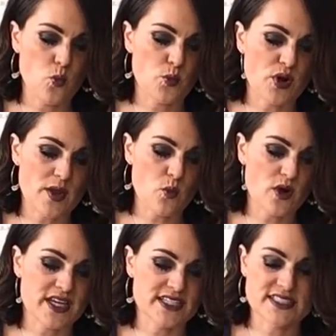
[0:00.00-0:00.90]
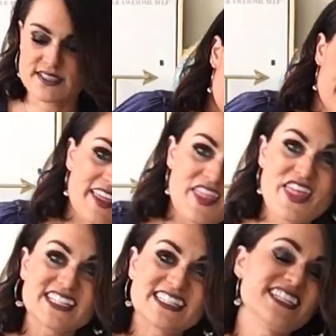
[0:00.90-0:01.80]
bright white.
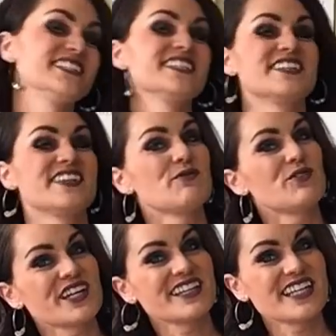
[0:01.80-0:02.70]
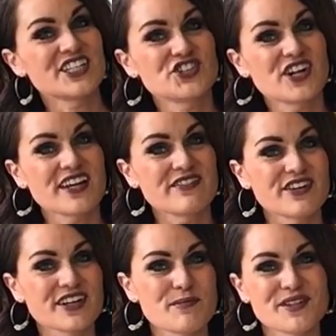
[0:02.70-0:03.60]
That's it, and then we're gonna let it dry for
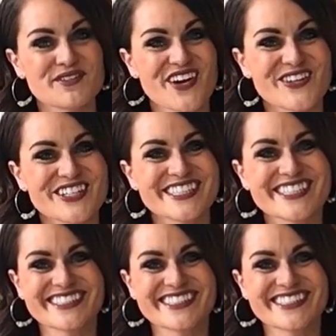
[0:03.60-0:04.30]
a couple of hours.